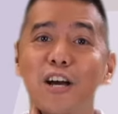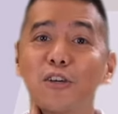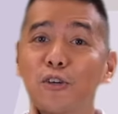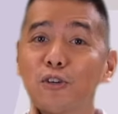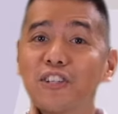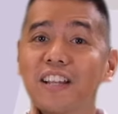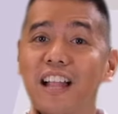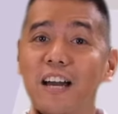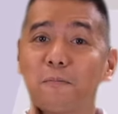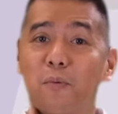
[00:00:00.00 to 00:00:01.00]
Using
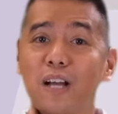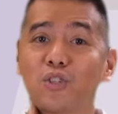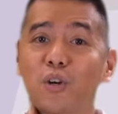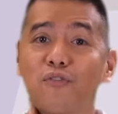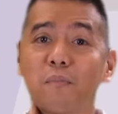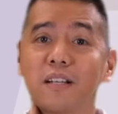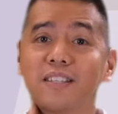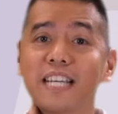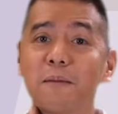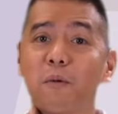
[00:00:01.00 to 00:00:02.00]
light pressure from the
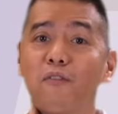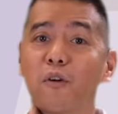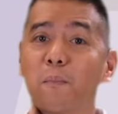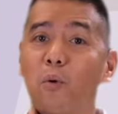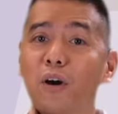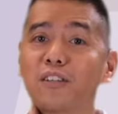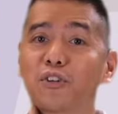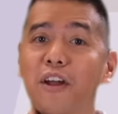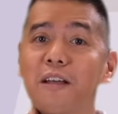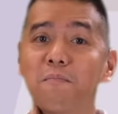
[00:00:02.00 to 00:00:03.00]
tip of your
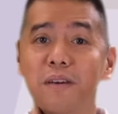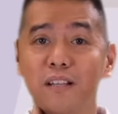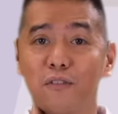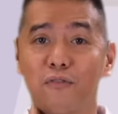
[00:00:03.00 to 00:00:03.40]
pointer and middle